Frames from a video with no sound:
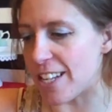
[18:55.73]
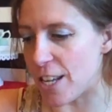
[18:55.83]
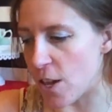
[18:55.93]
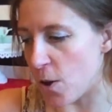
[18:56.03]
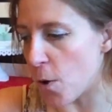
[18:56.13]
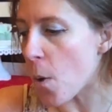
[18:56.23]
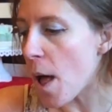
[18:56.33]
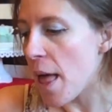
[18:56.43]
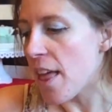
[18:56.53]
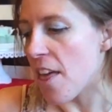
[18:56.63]
in you.
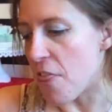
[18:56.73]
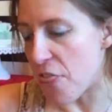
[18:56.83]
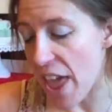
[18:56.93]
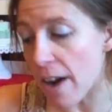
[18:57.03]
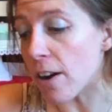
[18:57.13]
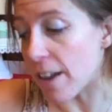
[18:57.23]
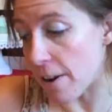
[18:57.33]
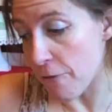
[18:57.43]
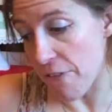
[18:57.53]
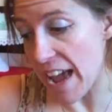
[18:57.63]
They're going
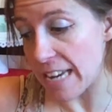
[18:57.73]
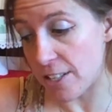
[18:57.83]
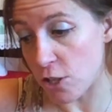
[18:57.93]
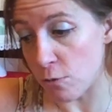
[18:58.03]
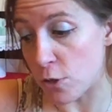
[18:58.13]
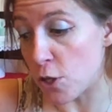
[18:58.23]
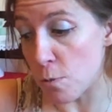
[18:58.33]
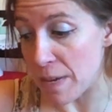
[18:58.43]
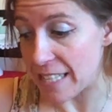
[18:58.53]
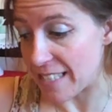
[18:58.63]
to fight to
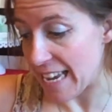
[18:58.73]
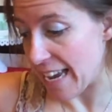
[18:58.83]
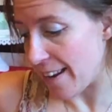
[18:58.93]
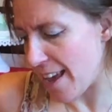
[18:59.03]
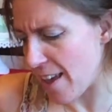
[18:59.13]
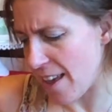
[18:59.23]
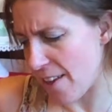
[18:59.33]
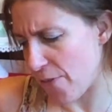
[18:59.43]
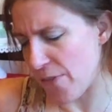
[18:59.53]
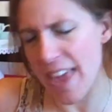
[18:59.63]
be seen.
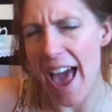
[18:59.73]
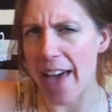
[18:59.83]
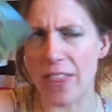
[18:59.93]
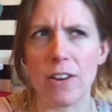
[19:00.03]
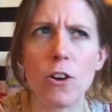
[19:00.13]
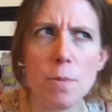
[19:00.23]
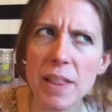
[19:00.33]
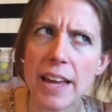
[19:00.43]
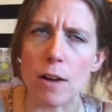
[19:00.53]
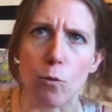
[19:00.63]
If there could be
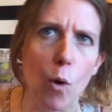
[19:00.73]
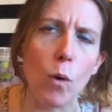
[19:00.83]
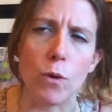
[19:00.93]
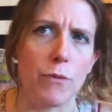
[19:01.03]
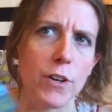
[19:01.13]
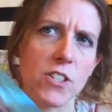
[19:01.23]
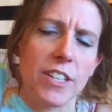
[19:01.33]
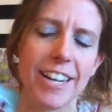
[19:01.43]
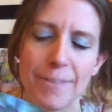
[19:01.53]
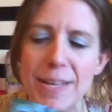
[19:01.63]
like a role reversal
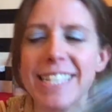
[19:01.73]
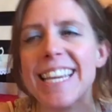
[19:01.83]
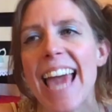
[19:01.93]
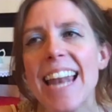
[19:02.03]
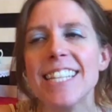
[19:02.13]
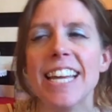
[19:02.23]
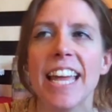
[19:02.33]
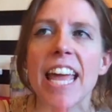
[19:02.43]
here. Because again, it's like